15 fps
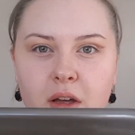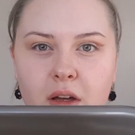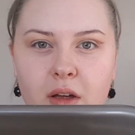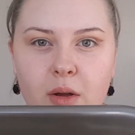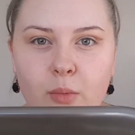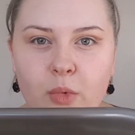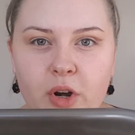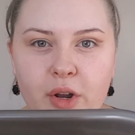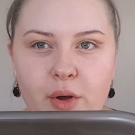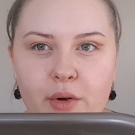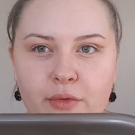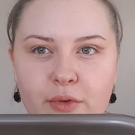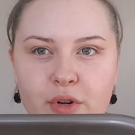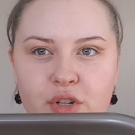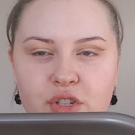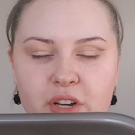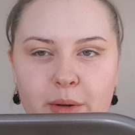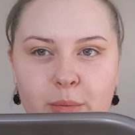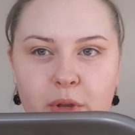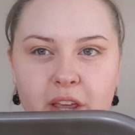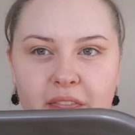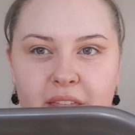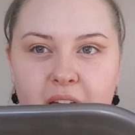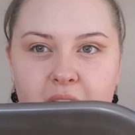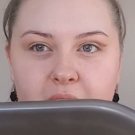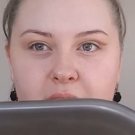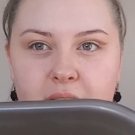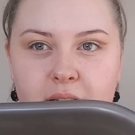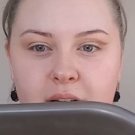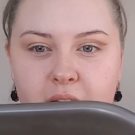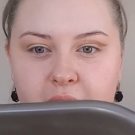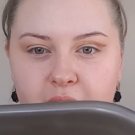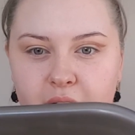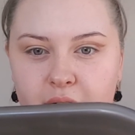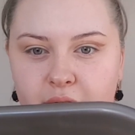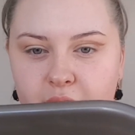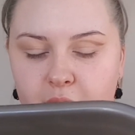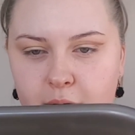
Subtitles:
I want to go for a shape like that, kind of.